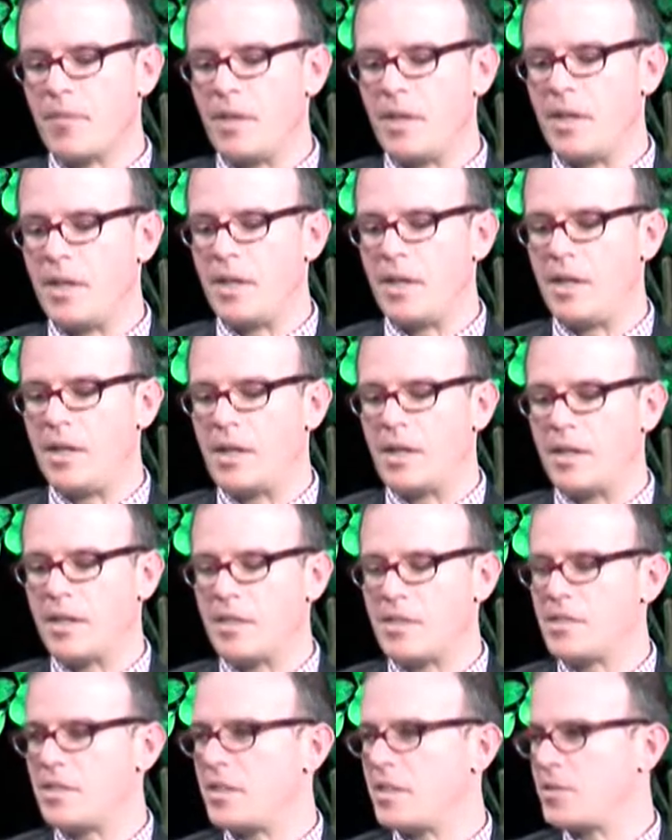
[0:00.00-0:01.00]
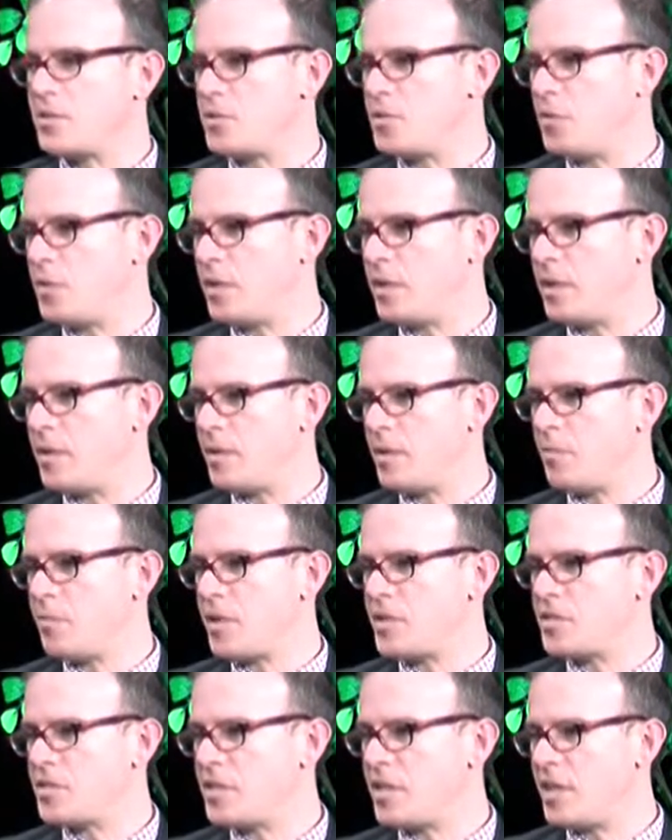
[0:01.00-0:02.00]
in a listening to a
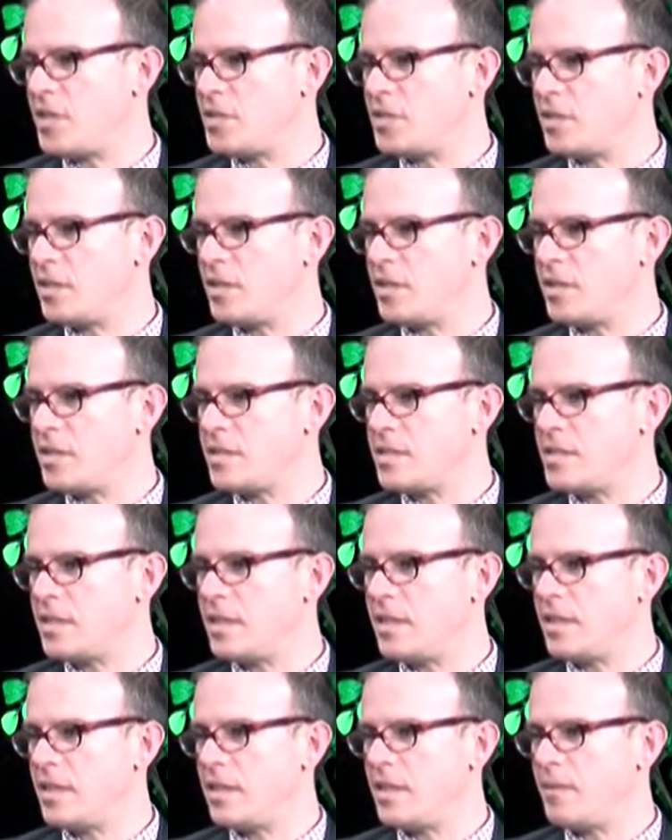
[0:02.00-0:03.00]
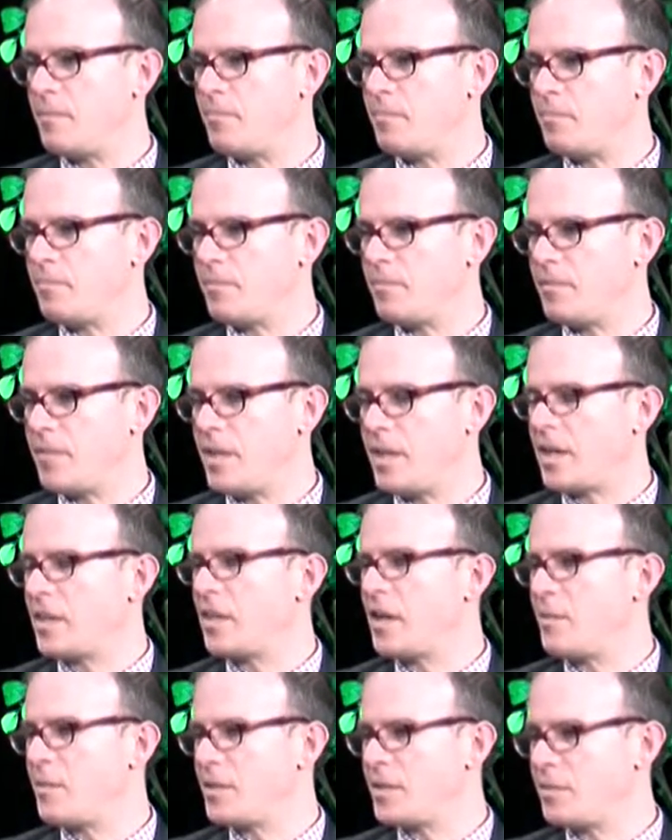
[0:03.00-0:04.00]
presentation that an
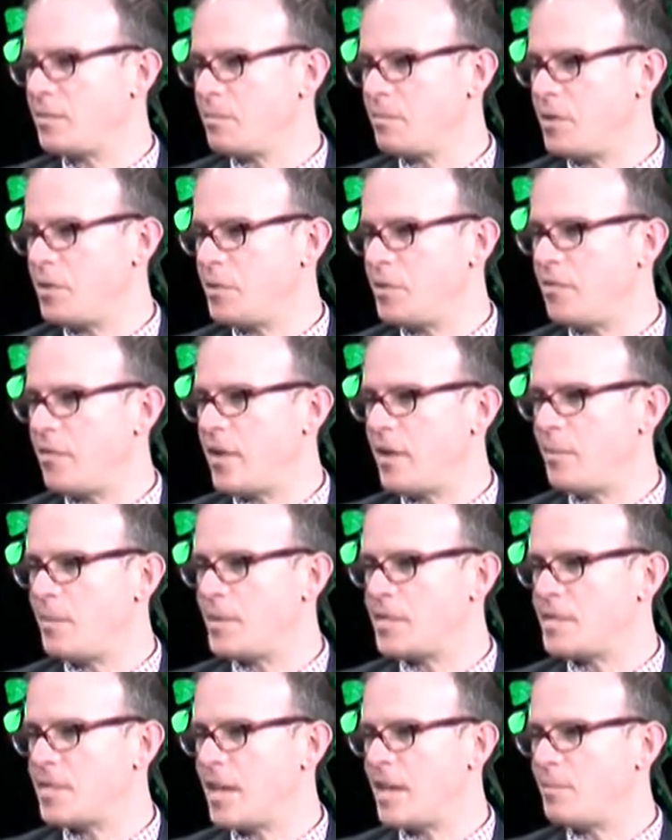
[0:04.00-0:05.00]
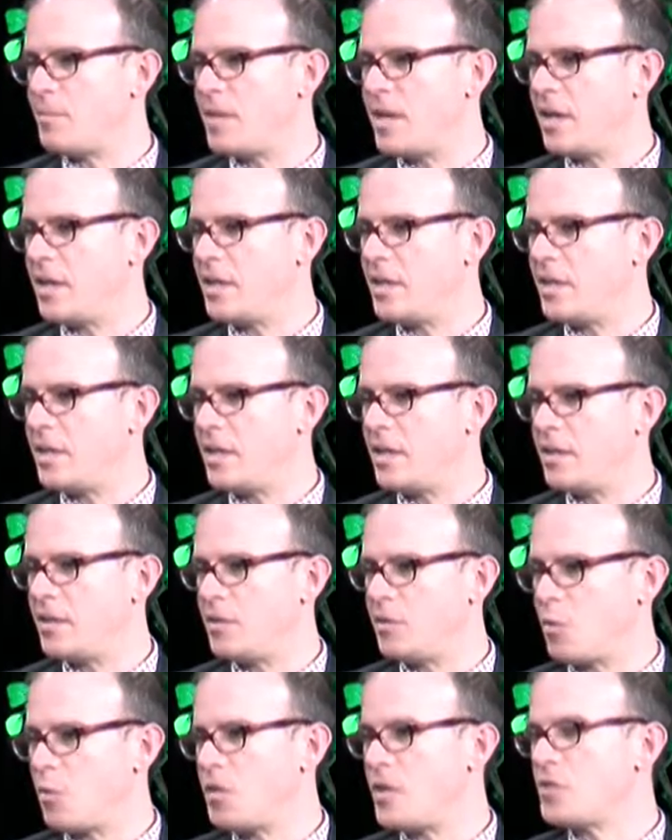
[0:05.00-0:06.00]
economic development type down in
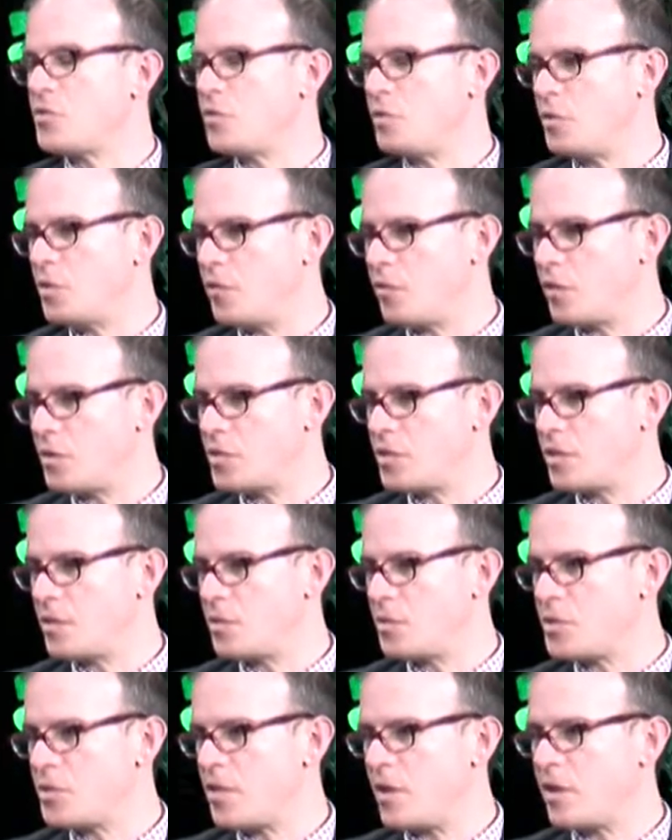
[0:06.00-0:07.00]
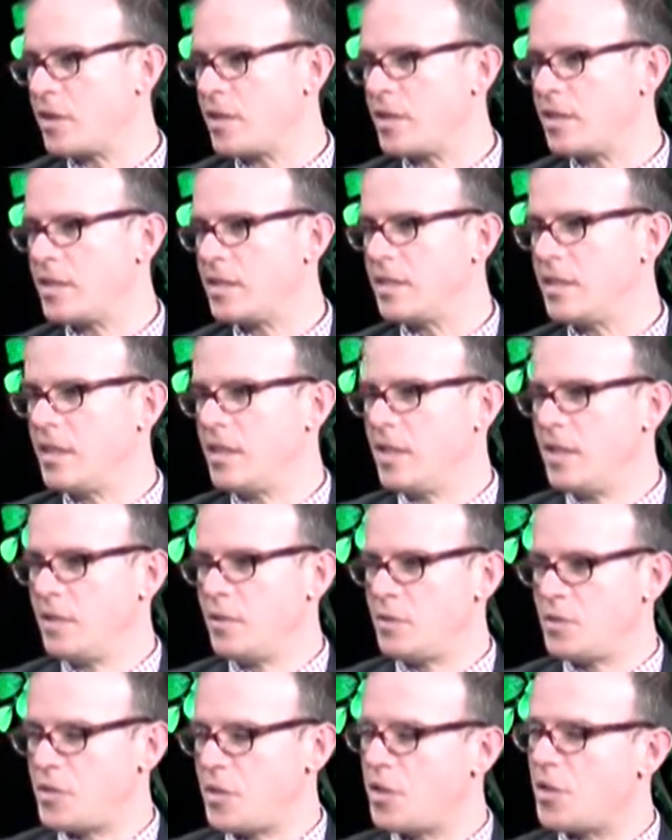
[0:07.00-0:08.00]
Northeastern University was talking
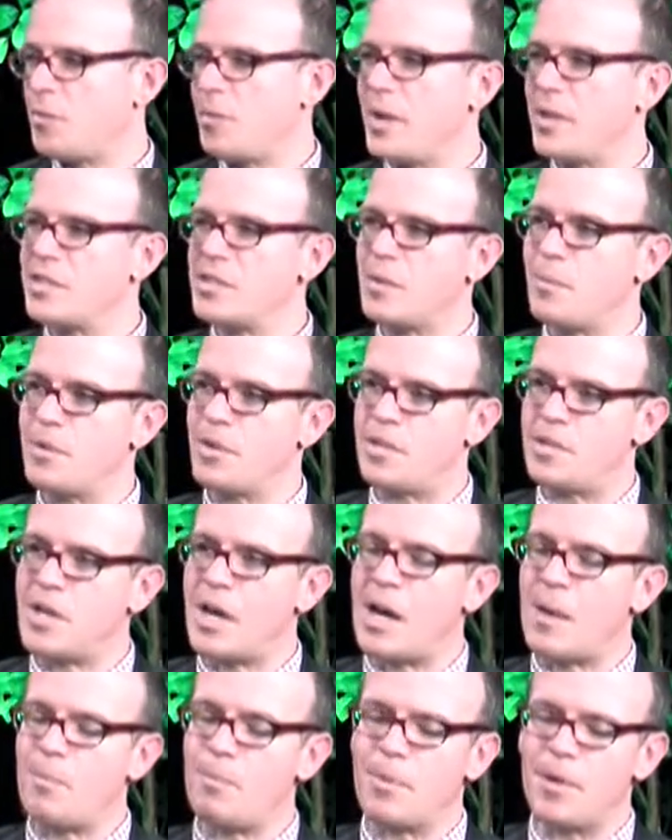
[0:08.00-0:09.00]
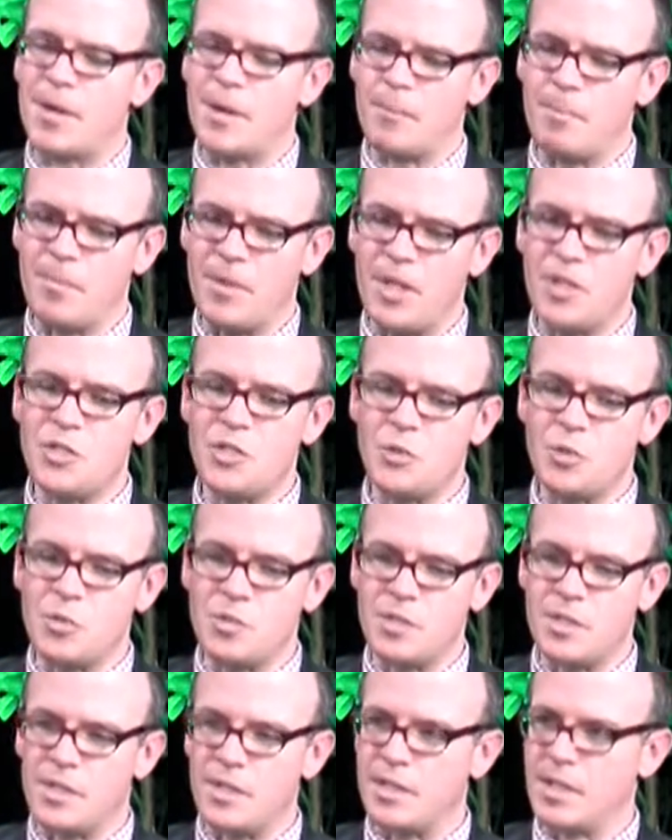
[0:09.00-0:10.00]
about some of the top
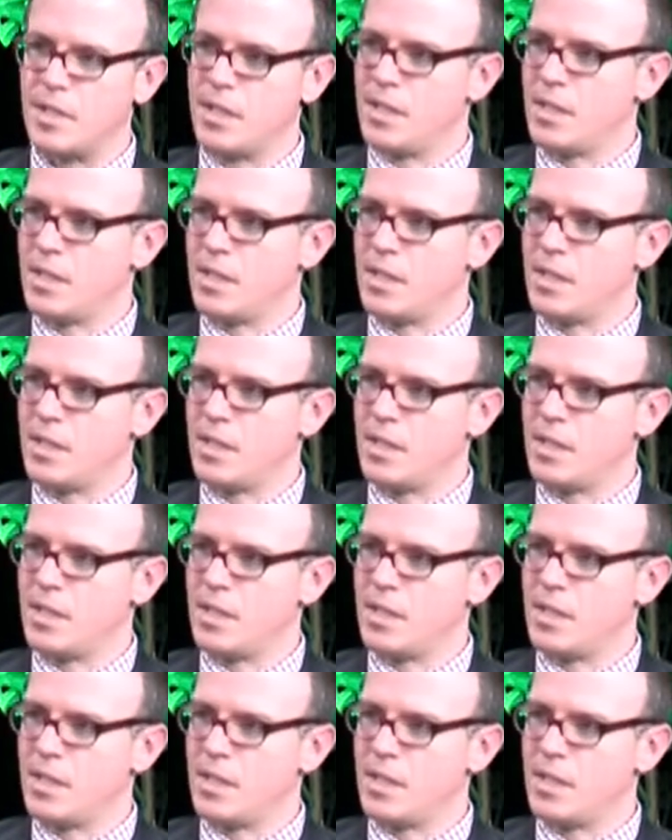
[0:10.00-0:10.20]
issues that